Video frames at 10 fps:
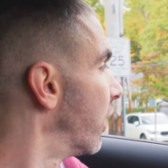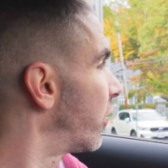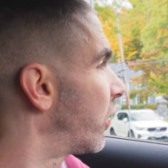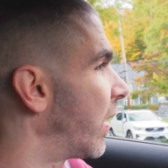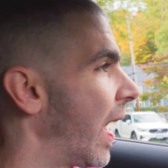
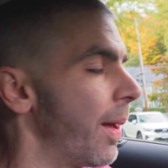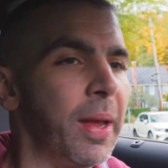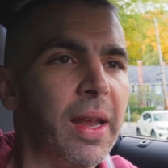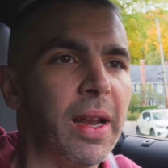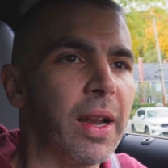stab
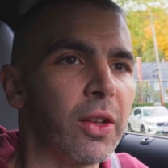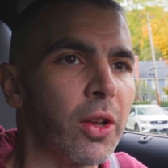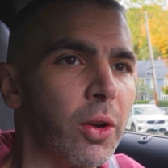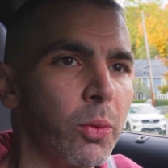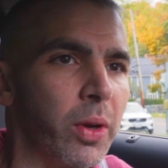it and it's
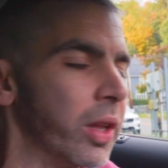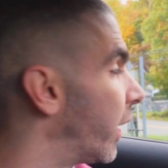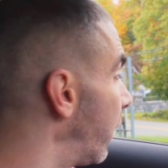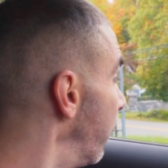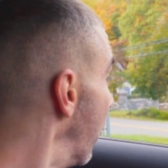gonna
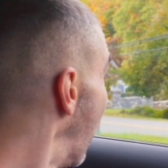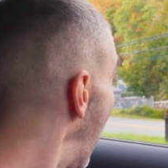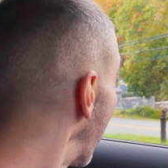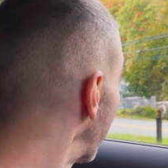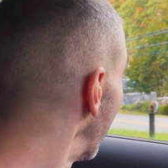really
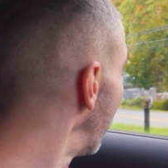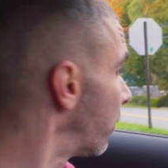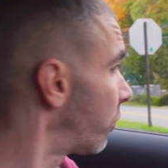hustle.